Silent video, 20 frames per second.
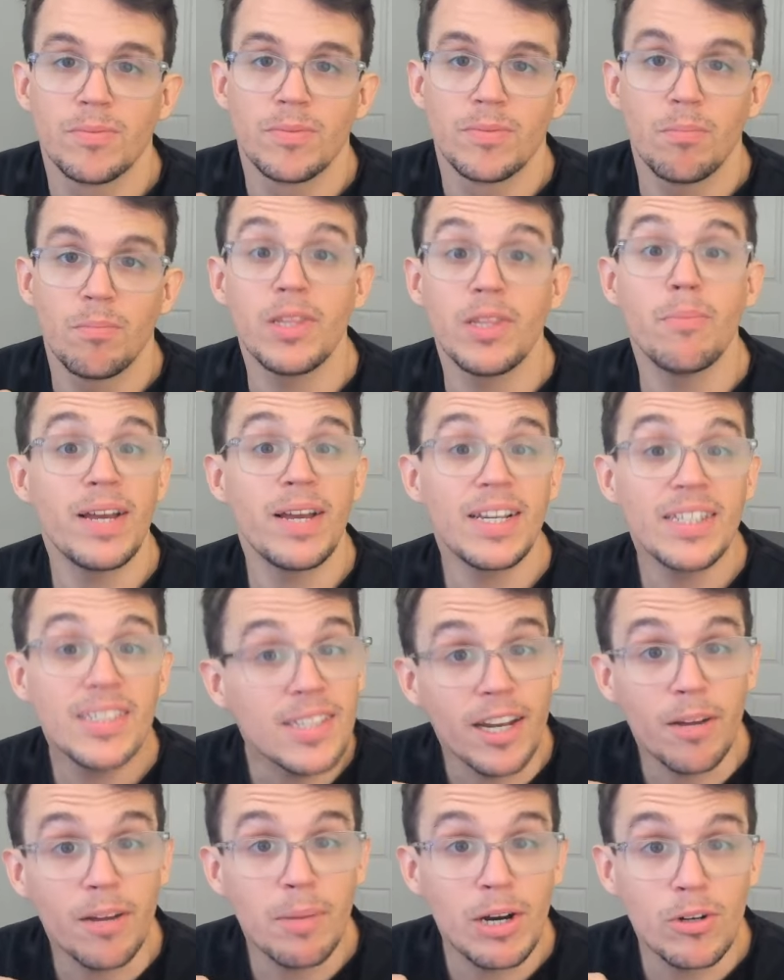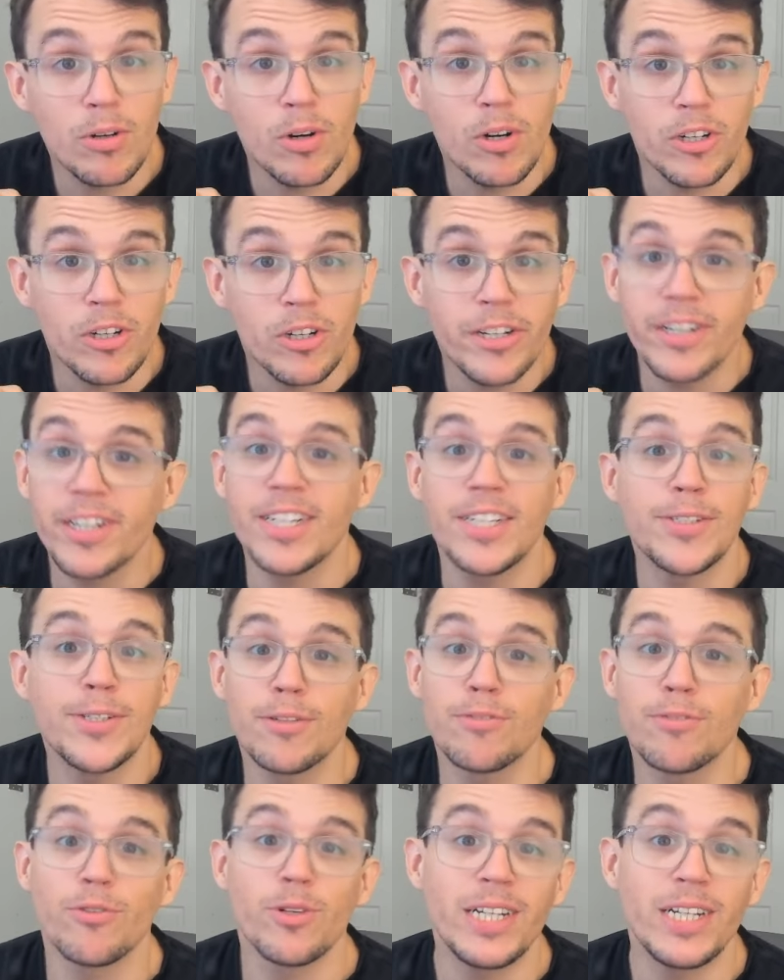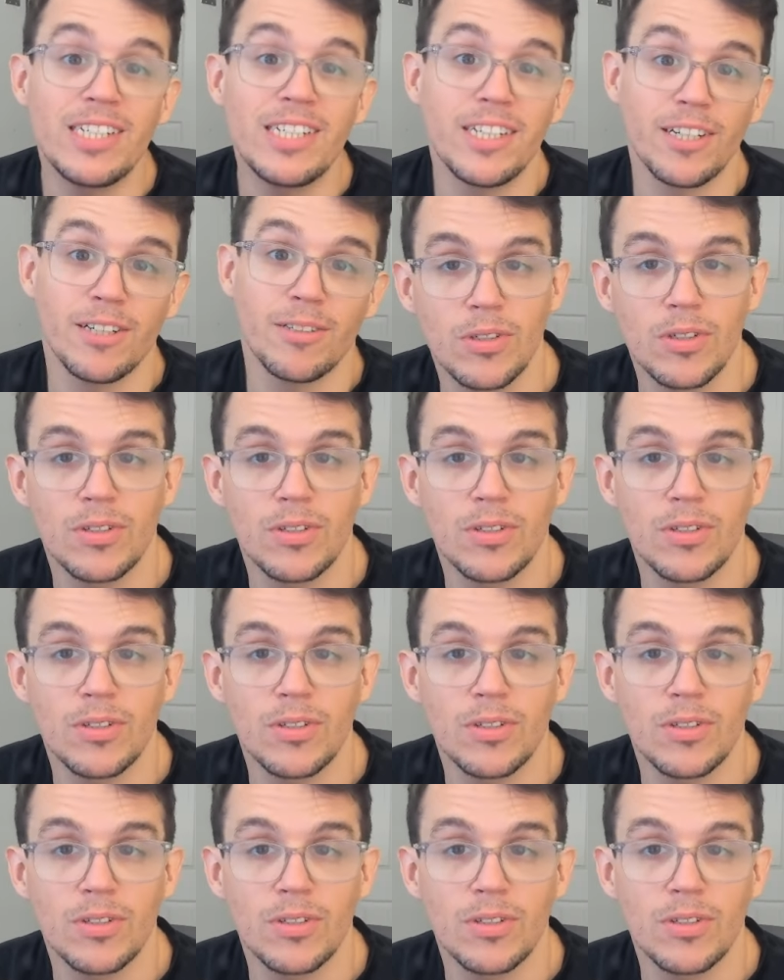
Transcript: But the best thing about Clerk is their free tier.